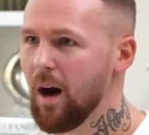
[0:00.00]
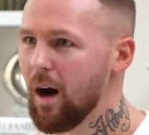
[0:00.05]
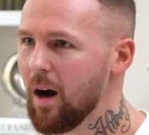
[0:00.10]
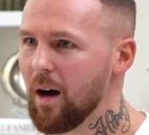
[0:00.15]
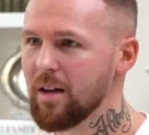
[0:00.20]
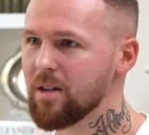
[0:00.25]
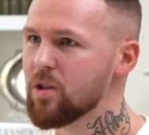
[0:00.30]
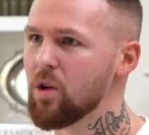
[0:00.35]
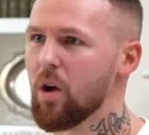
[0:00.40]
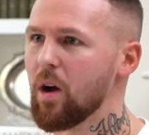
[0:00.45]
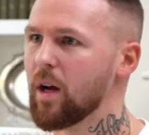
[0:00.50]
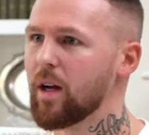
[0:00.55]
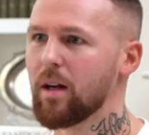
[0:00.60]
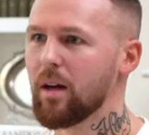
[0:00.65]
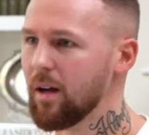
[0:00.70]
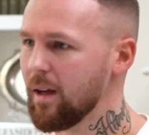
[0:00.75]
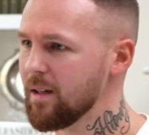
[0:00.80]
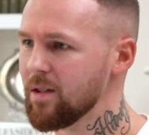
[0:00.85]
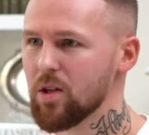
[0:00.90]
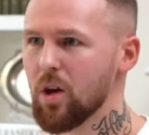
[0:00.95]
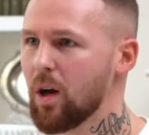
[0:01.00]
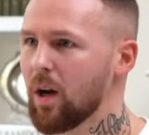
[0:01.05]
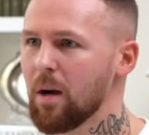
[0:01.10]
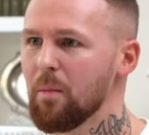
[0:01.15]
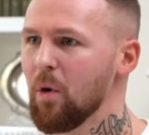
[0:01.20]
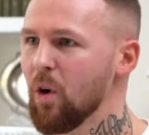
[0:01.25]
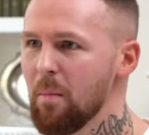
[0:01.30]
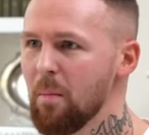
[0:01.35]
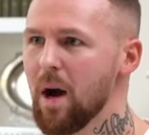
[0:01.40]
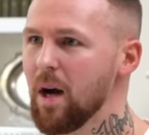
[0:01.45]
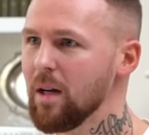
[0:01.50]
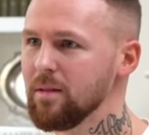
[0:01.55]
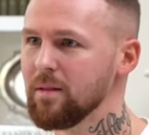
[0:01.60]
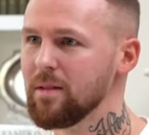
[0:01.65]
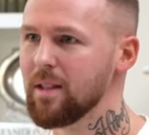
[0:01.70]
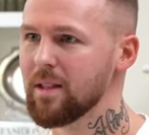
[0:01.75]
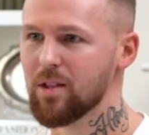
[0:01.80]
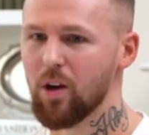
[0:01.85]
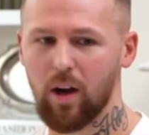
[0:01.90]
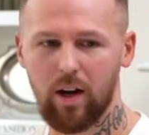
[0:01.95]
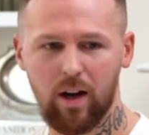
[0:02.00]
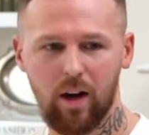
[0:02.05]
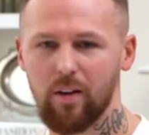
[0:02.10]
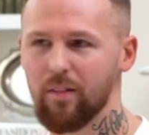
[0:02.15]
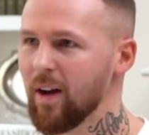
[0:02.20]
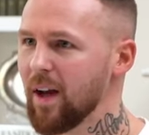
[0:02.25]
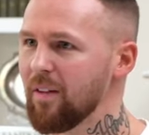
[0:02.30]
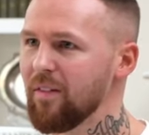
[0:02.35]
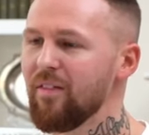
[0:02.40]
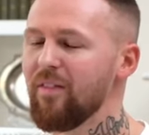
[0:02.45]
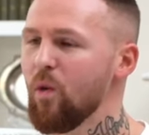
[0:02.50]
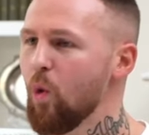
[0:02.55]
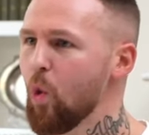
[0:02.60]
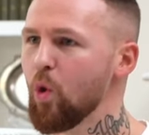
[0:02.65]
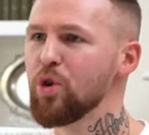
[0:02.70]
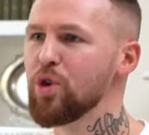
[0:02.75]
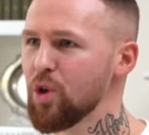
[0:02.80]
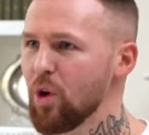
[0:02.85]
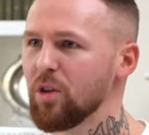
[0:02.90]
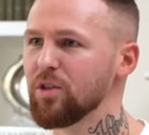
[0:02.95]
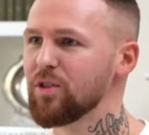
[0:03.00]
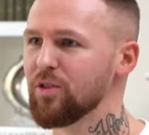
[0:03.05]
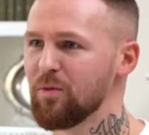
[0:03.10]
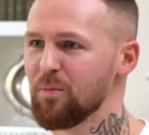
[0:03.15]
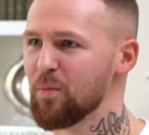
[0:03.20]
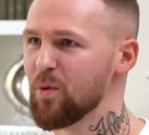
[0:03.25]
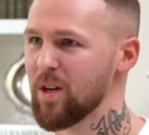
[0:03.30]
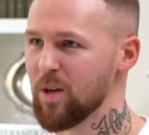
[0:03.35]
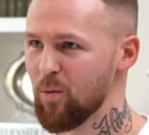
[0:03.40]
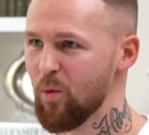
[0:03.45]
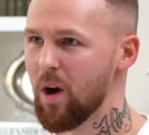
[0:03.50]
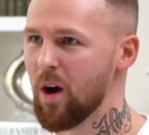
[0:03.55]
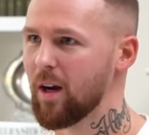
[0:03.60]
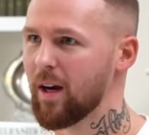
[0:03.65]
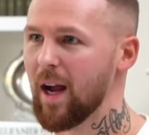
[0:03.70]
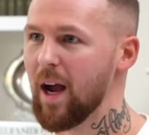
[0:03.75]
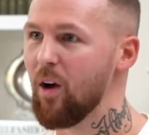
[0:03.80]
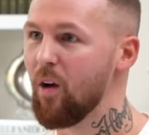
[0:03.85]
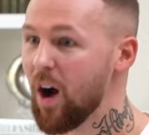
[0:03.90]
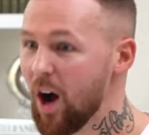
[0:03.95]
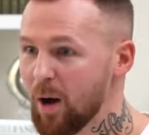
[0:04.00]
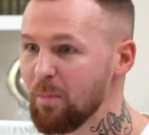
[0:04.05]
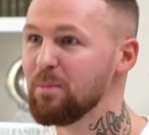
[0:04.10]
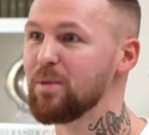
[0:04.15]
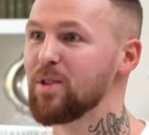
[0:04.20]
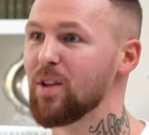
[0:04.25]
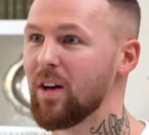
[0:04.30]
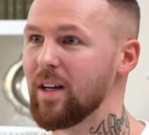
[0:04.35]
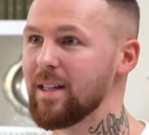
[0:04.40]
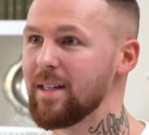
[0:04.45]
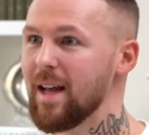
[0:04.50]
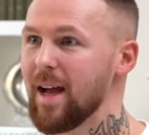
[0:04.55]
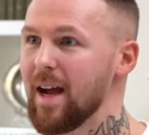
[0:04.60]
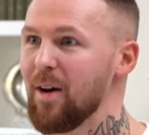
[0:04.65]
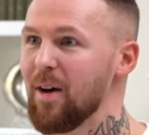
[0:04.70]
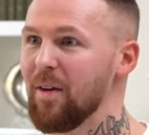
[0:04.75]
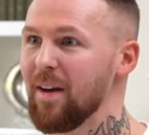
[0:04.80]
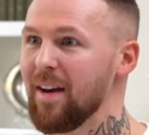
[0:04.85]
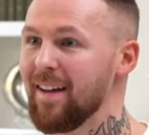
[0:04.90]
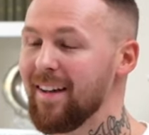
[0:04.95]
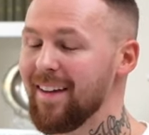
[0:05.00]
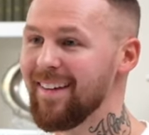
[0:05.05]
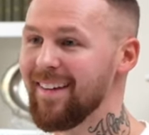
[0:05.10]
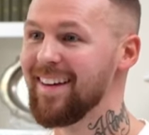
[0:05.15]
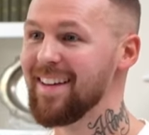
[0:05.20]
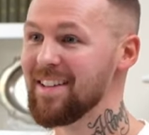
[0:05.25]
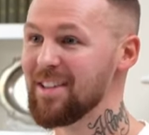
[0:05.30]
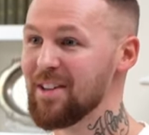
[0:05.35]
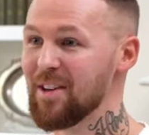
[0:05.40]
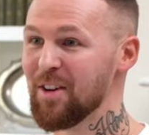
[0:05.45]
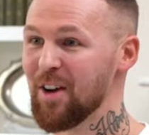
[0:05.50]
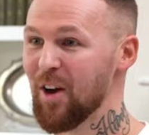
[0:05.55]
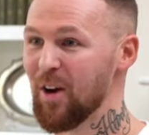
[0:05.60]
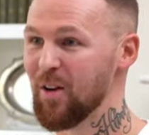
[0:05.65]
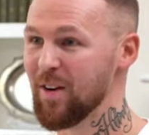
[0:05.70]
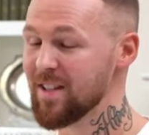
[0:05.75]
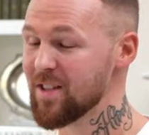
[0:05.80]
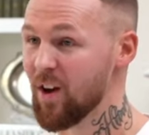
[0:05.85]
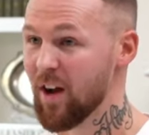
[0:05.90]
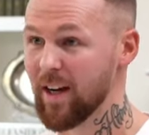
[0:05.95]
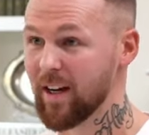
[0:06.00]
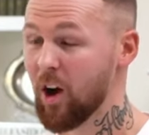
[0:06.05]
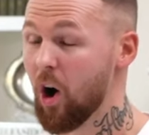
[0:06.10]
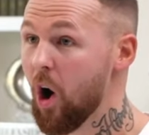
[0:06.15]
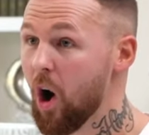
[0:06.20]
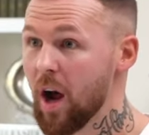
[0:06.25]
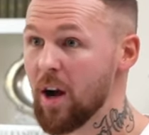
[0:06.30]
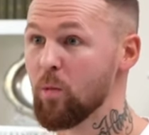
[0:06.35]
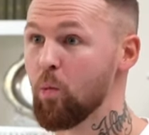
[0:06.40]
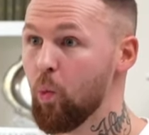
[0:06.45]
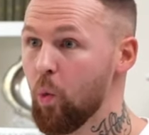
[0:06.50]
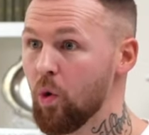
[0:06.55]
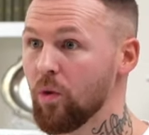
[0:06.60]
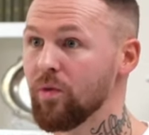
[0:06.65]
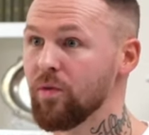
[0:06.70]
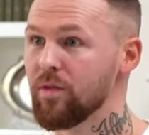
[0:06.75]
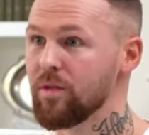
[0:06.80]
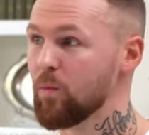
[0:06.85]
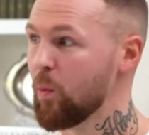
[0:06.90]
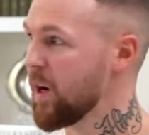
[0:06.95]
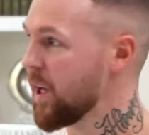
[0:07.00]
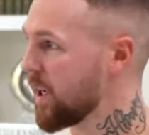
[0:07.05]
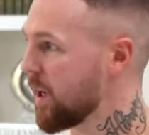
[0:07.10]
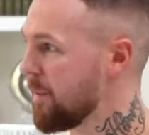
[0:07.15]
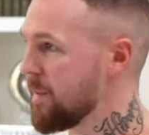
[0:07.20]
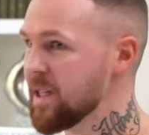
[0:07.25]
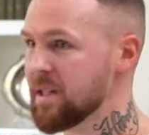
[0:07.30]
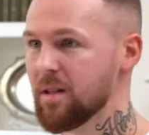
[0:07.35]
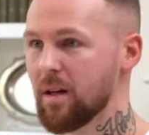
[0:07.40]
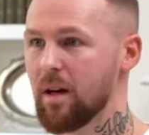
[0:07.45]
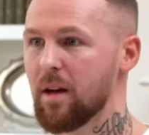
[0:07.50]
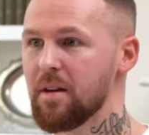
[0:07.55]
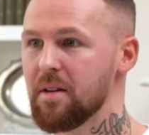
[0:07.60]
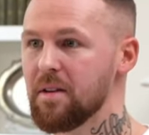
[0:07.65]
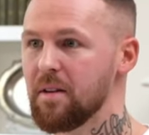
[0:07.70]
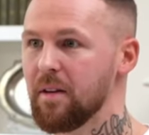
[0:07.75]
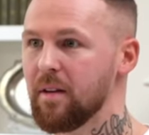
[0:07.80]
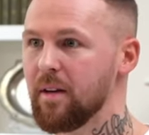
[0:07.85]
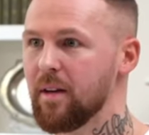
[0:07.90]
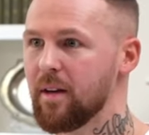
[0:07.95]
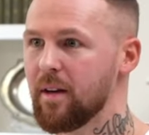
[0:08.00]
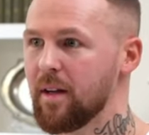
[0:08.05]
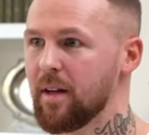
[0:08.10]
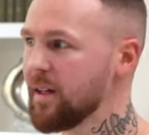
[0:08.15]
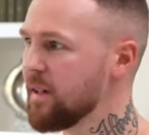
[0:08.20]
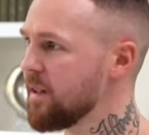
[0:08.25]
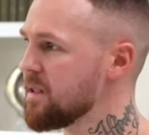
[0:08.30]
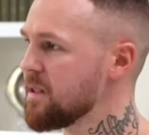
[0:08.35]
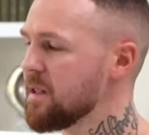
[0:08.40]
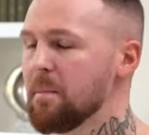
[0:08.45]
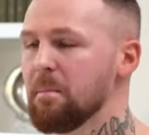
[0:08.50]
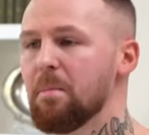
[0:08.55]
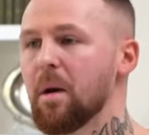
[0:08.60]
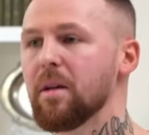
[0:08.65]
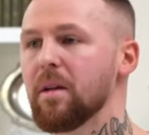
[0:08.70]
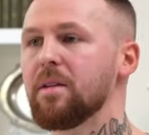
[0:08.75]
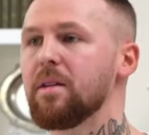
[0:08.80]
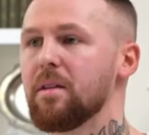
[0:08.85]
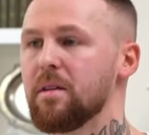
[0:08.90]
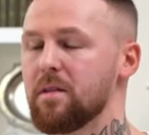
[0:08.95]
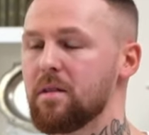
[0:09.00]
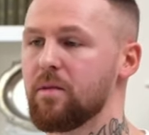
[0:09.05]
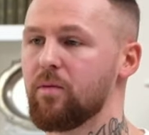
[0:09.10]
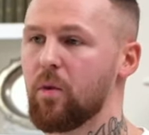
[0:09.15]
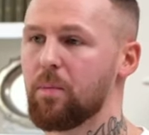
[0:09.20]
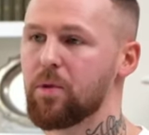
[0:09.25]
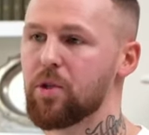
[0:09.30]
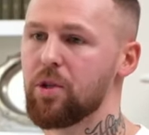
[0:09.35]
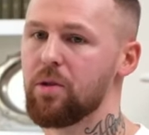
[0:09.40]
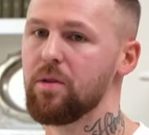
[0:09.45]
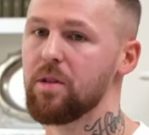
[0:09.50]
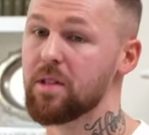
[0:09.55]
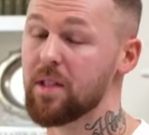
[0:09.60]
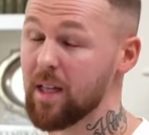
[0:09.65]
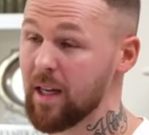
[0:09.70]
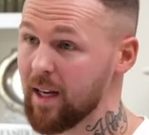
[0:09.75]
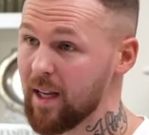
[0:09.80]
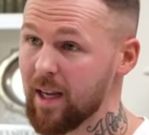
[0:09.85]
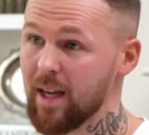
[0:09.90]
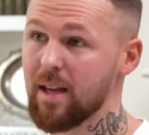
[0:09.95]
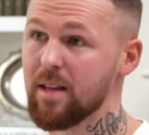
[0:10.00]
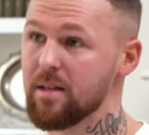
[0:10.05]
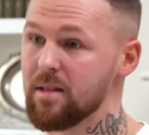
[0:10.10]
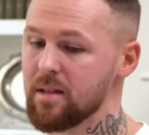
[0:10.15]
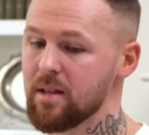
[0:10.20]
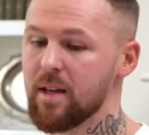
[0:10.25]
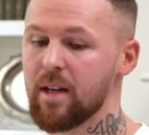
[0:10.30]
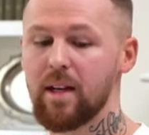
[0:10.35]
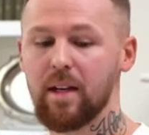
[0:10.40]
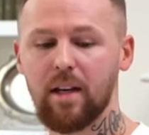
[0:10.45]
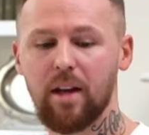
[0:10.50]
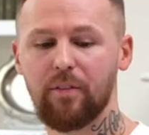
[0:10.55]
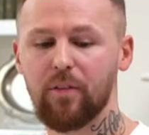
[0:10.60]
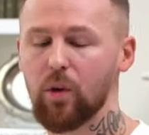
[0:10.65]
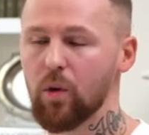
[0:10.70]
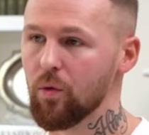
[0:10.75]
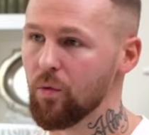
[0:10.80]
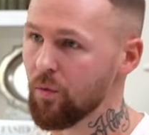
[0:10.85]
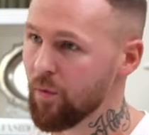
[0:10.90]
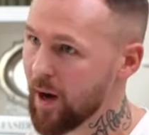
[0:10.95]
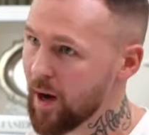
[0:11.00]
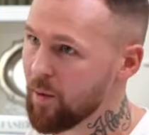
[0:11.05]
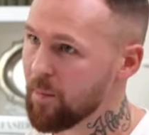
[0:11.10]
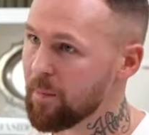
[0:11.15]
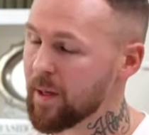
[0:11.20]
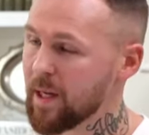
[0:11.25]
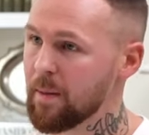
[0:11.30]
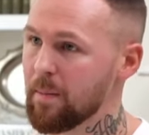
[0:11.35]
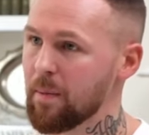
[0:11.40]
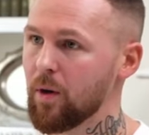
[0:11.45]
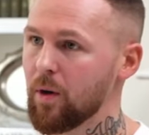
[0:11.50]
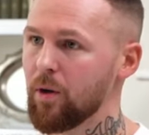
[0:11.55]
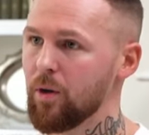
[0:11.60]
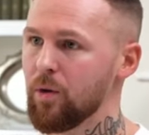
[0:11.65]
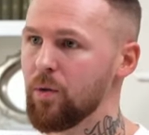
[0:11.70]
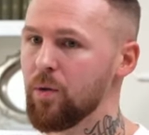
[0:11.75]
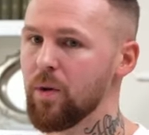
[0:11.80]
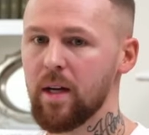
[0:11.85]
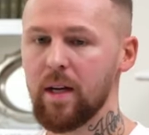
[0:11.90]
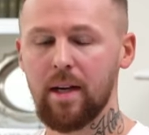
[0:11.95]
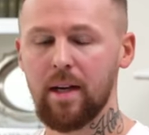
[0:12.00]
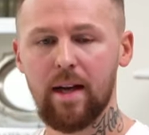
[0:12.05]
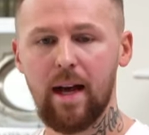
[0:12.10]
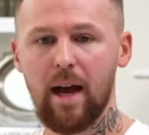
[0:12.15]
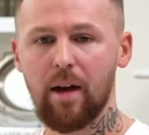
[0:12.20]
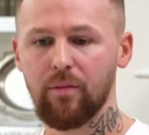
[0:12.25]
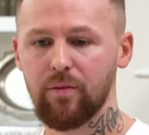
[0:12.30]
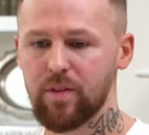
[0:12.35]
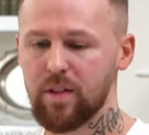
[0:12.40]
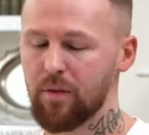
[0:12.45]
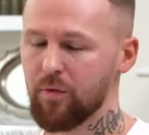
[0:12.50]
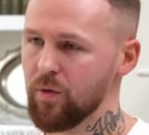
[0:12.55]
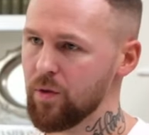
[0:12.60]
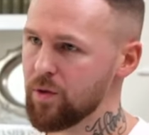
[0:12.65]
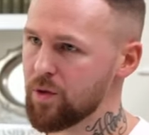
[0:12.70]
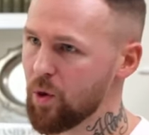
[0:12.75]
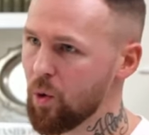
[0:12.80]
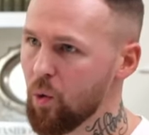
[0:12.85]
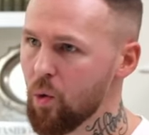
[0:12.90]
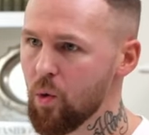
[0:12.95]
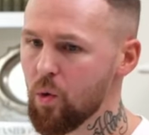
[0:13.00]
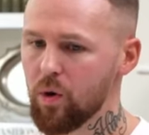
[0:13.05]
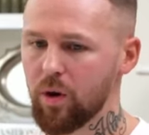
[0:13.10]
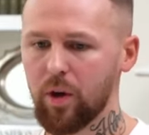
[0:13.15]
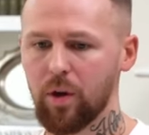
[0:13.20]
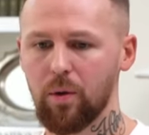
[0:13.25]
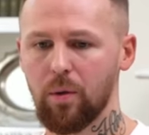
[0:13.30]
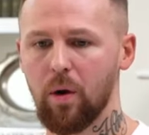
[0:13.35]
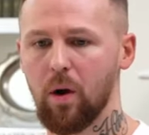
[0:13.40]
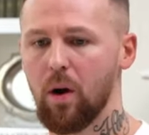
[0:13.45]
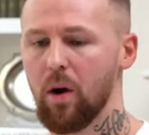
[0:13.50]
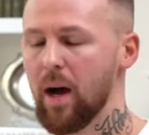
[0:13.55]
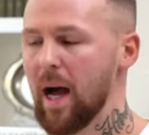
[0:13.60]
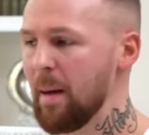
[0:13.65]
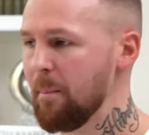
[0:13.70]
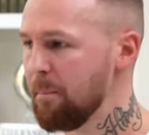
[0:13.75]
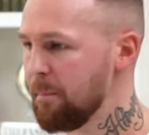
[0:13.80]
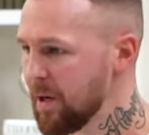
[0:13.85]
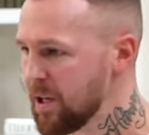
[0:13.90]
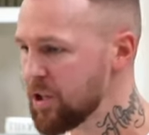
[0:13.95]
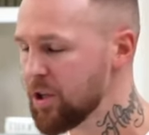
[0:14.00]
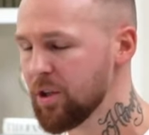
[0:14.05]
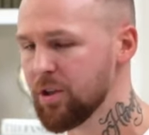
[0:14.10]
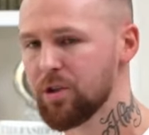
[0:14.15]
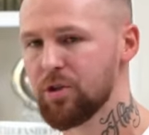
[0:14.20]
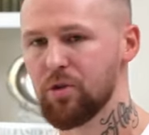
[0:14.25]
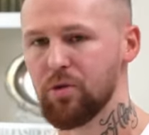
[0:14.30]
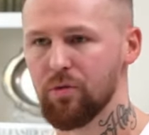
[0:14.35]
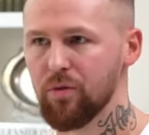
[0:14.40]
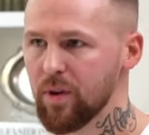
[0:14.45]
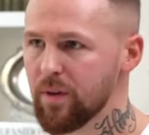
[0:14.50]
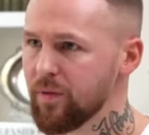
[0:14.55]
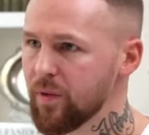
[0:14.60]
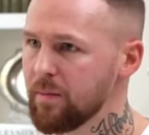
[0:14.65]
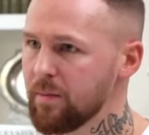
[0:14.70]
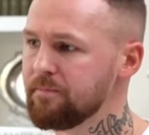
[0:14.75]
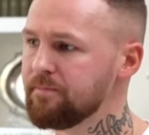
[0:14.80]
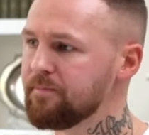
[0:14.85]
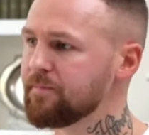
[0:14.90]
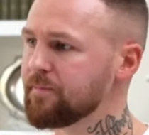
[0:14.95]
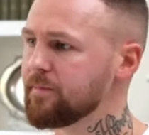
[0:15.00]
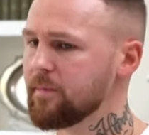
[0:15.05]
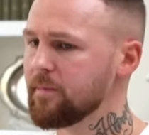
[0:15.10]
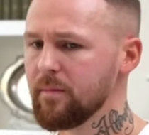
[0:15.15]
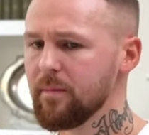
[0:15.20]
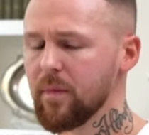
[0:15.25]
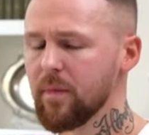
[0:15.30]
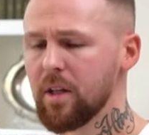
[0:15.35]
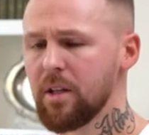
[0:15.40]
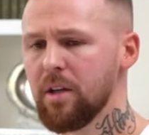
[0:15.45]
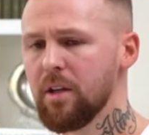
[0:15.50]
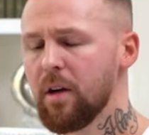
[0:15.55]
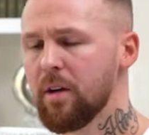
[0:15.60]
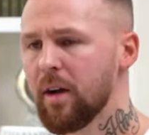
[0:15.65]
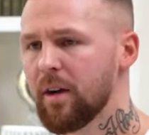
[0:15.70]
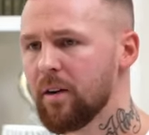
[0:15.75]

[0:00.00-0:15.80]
it's like I'm on a buzz. It's like I've had four shots of pre-workout upside down. You know, it's like when I come into London, there's an abundance of opportunity. And it is, if you're around people who have different talk, who are ambitious, driven, you know, and